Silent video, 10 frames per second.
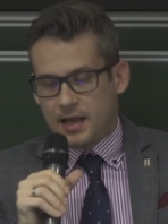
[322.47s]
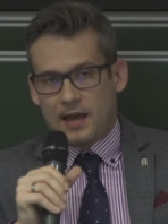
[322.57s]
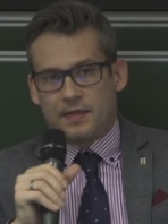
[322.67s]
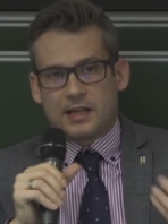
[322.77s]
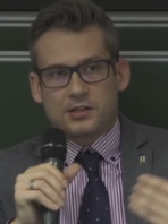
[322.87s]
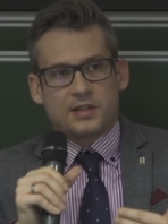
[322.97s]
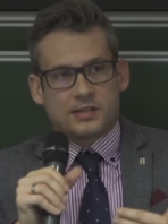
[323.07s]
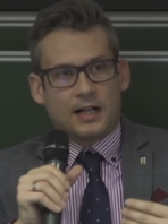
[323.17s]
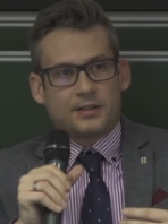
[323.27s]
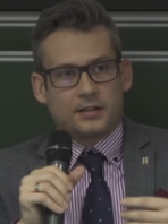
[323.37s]
And as a
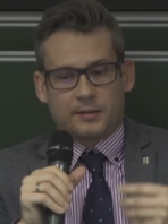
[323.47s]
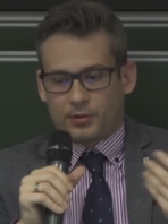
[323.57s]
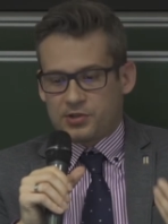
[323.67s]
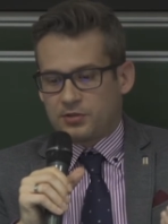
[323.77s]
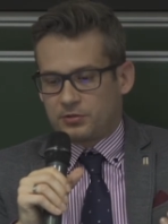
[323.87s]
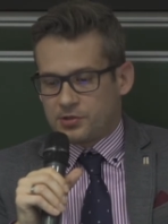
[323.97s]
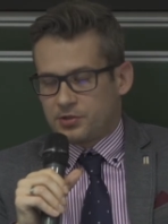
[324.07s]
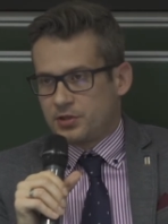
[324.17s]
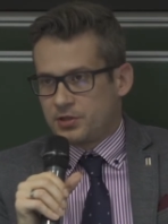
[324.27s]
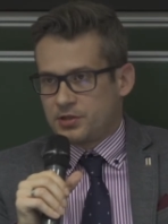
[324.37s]
result, the person
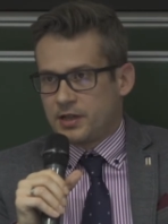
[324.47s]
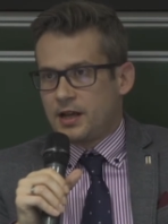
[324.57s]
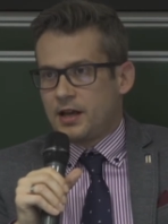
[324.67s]
concerned